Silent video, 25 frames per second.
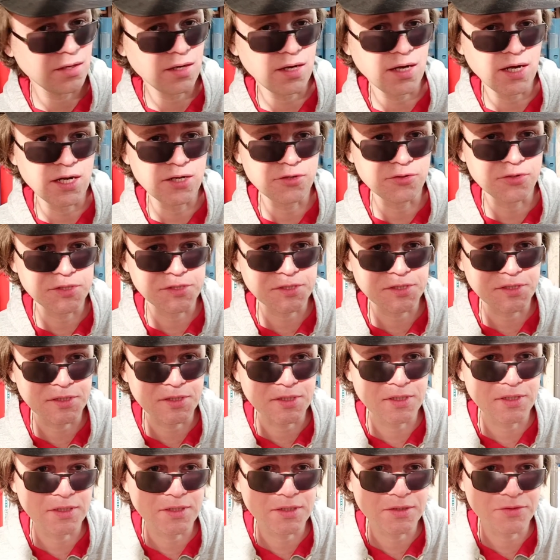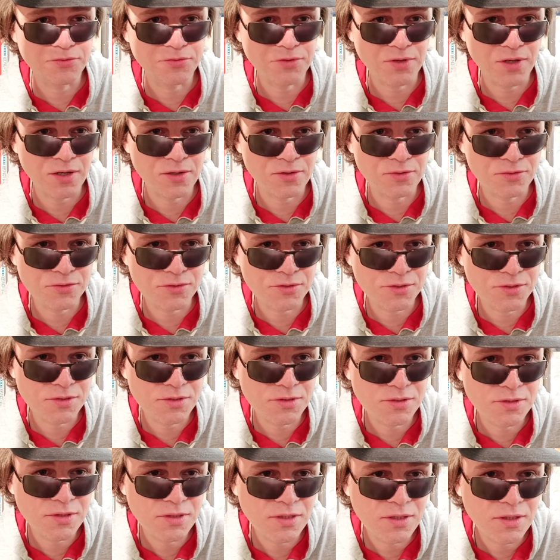I recently found
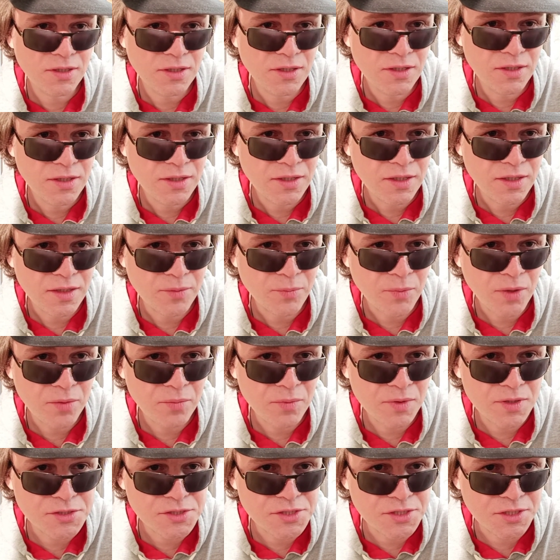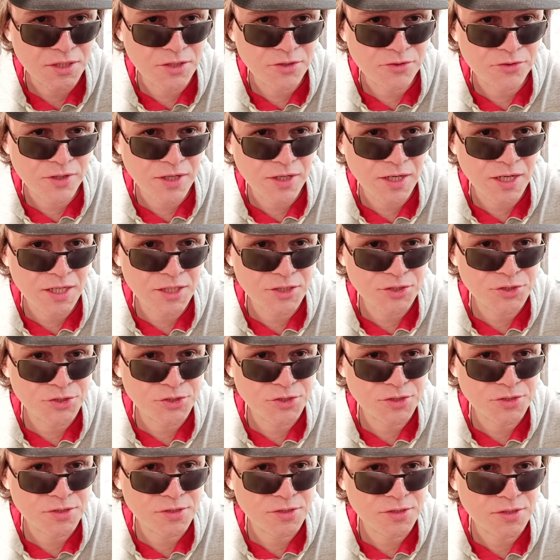in my messy
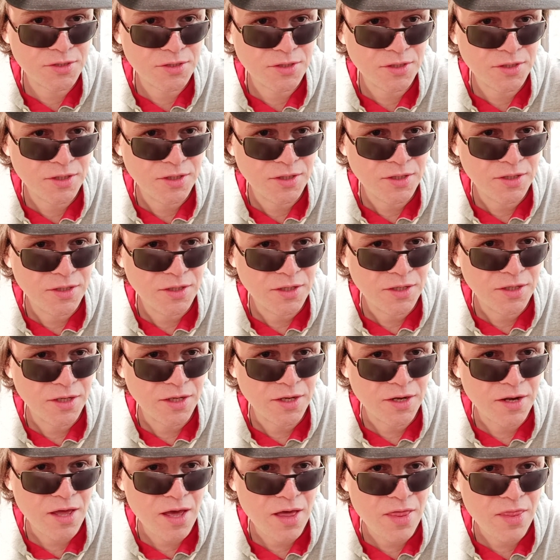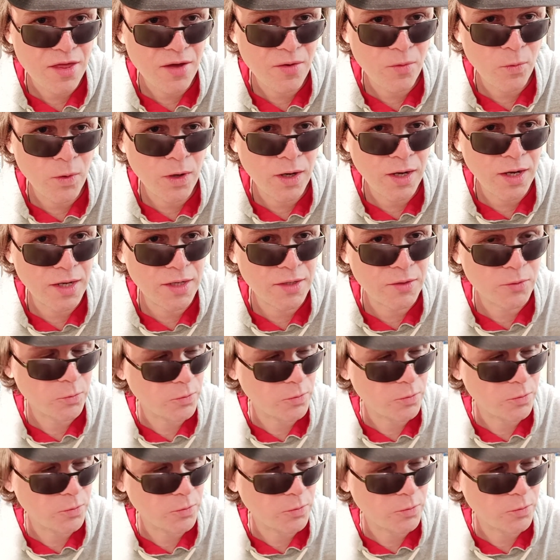garage another one